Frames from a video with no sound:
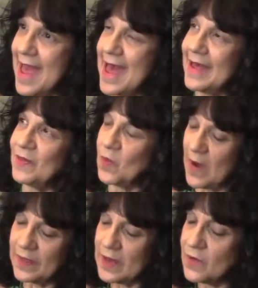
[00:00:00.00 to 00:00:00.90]
And the
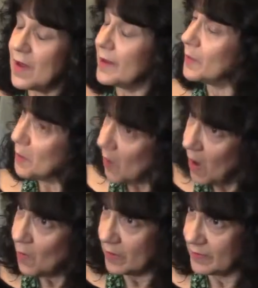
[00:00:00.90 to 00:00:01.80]
way that United
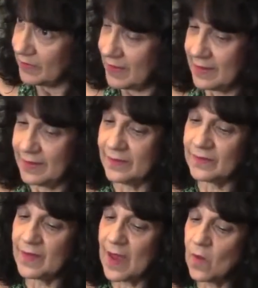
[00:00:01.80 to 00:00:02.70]
Paw works
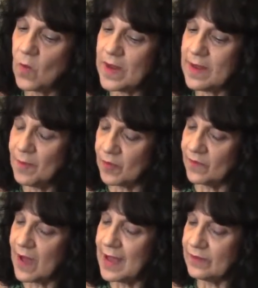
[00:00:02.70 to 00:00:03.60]
is that we
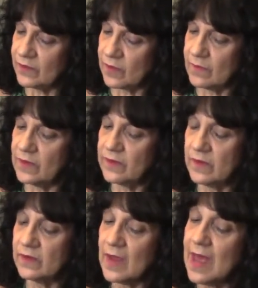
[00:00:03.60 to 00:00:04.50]
provide
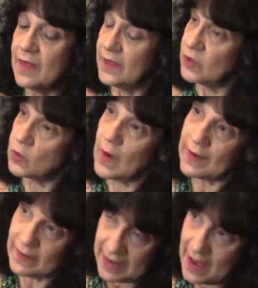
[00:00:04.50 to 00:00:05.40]
services that
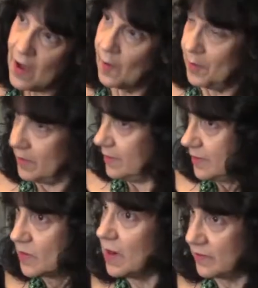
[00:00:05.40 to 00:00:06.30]
directly help
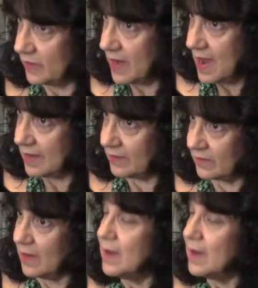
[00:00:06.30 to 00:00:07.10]
dogs and cats.